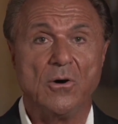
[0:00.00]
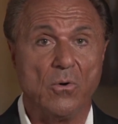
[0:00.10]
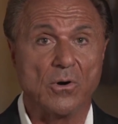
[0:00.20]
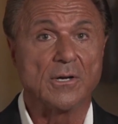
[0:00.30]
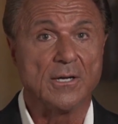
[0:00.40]

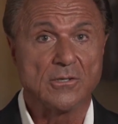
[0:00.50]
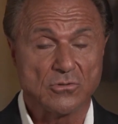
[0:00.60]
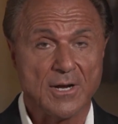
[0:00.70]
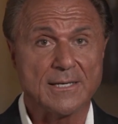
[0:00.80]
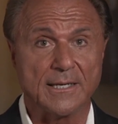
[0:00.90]
or
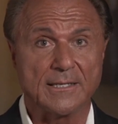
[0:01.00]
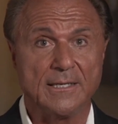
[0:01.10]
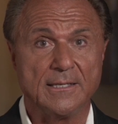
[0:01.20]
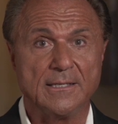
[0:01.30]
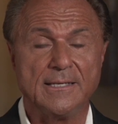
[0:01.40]

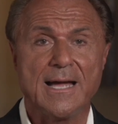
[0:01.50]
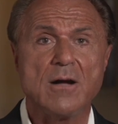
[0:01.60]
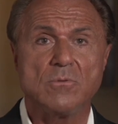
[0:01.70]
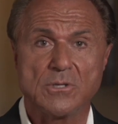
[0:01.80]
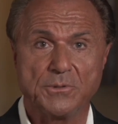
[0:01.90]
chronic.
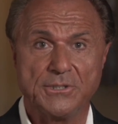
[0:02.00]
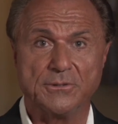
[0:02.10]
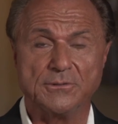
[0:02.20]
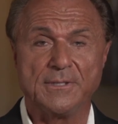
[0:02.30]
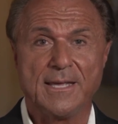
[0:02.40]
Now what do we
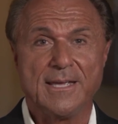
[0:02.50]
do?